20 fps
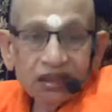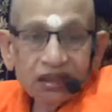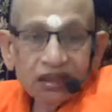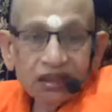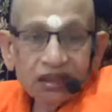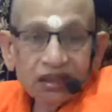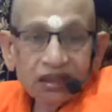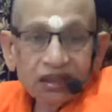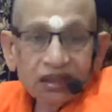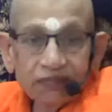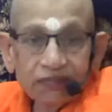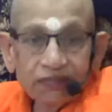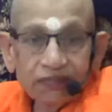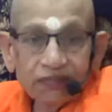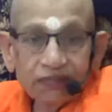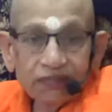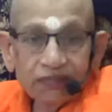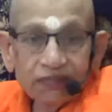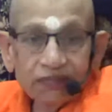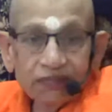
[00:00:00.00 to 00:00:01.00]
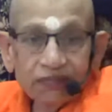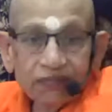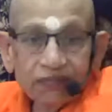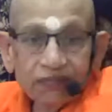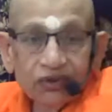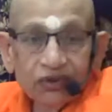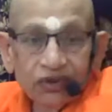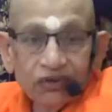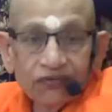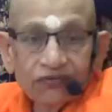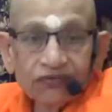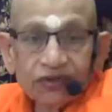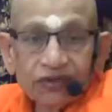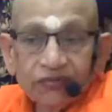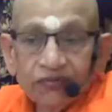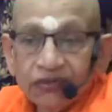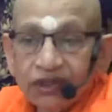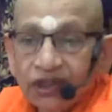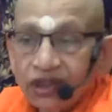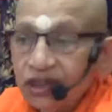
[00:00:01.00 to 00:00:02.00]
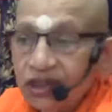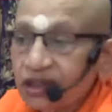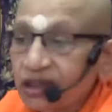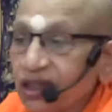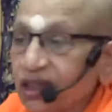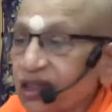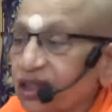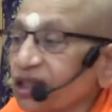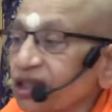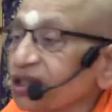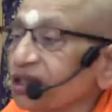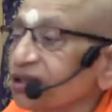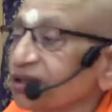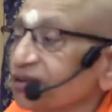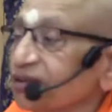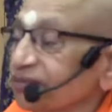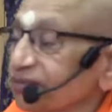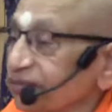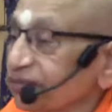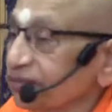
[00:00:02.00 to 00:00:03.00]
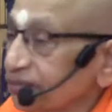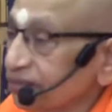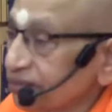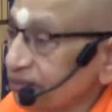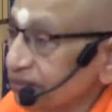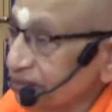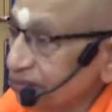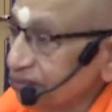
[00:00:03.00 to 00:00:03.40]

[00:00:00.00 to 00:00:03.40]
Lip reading: Knowledge can take place only of something that